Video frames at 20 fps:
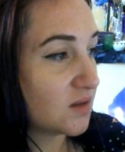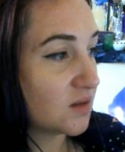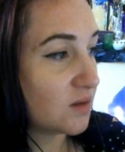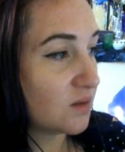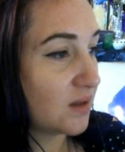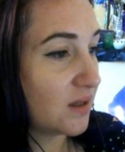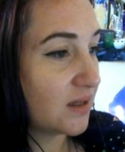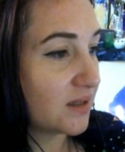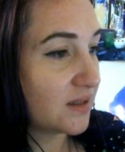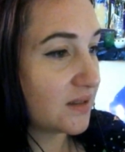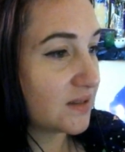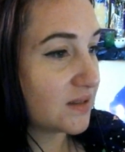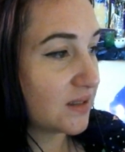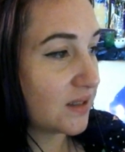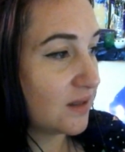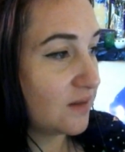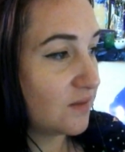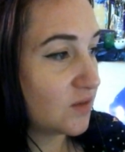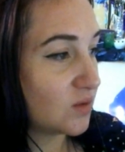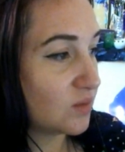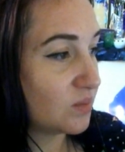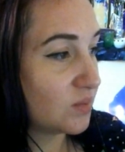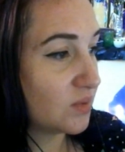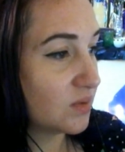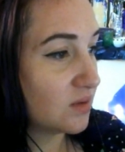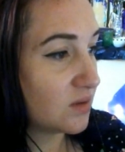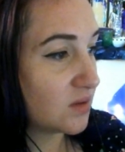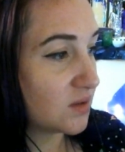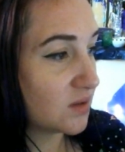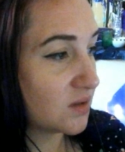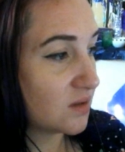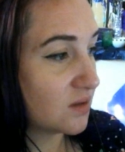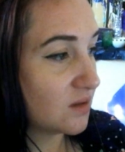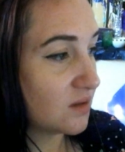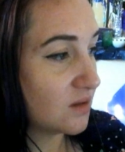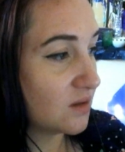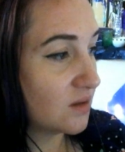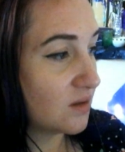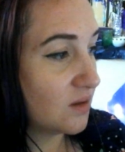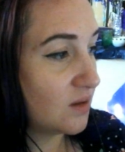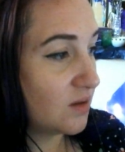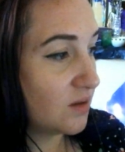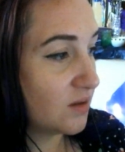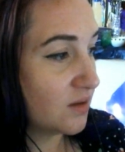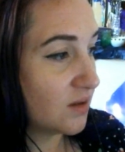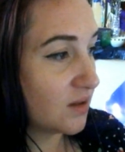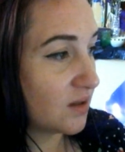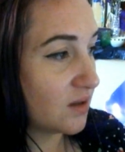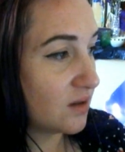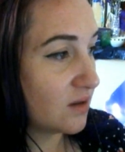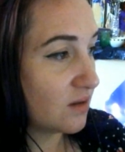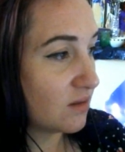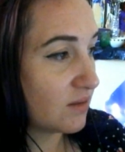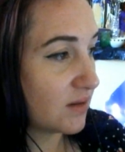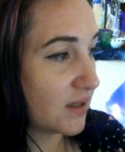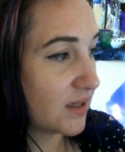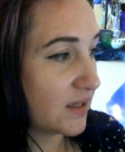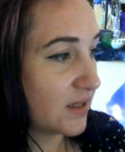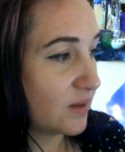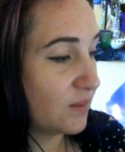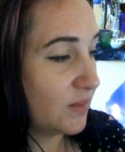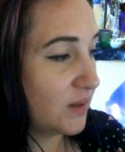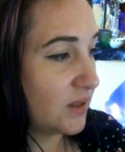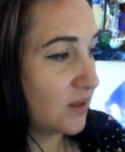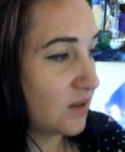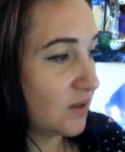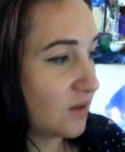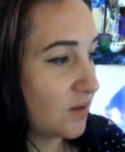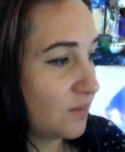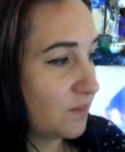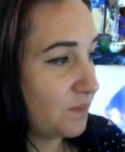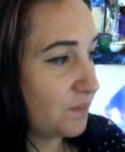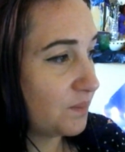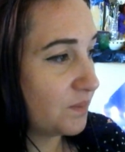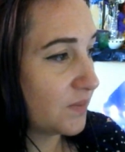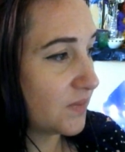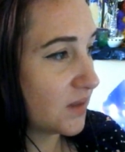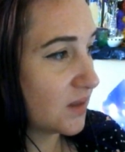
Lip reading: So that is safe to put on our regular menu.